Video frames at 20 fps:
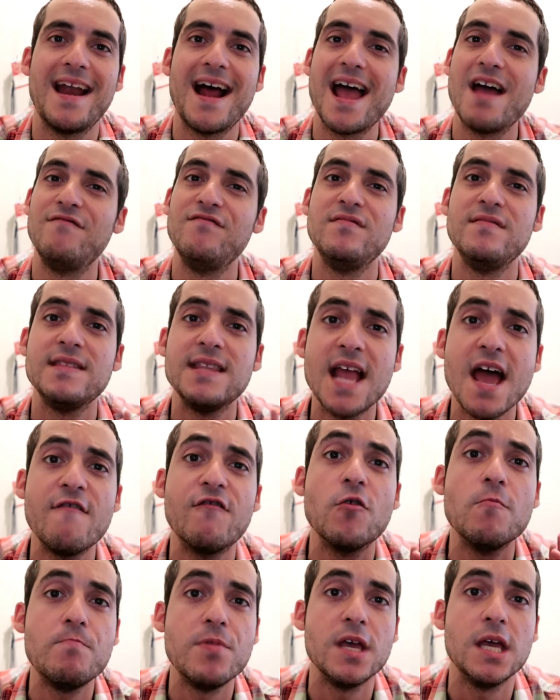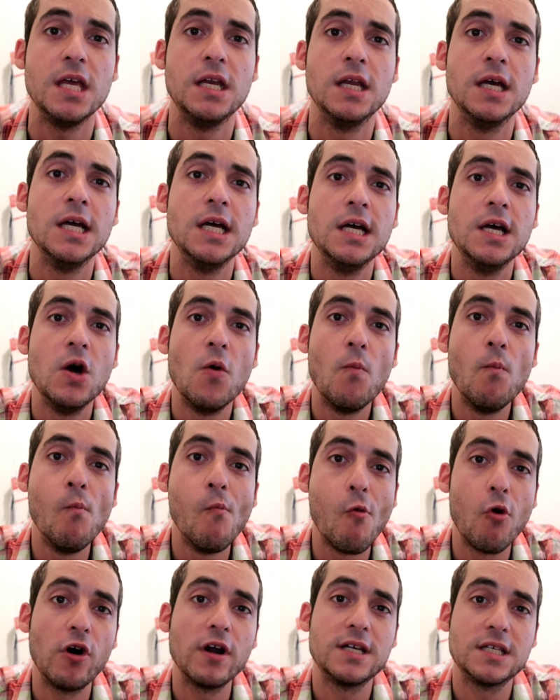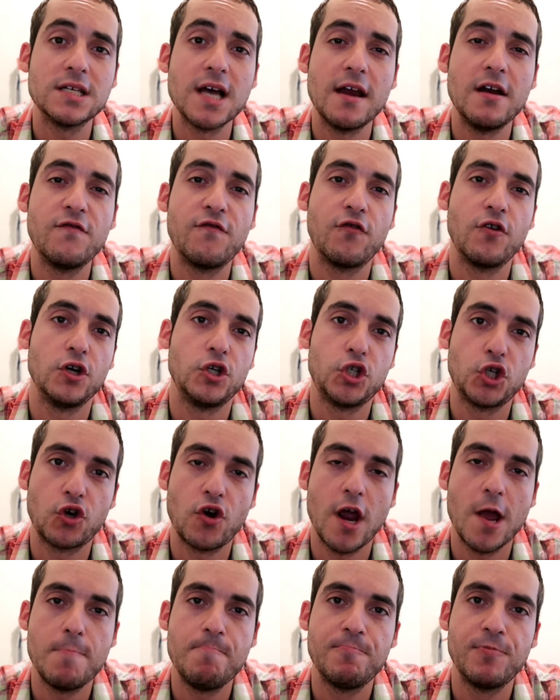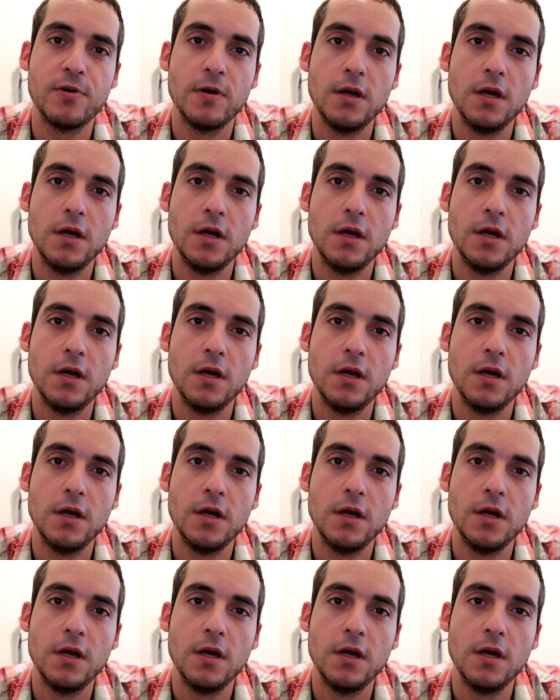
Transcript: and I have never been more excited for a trip.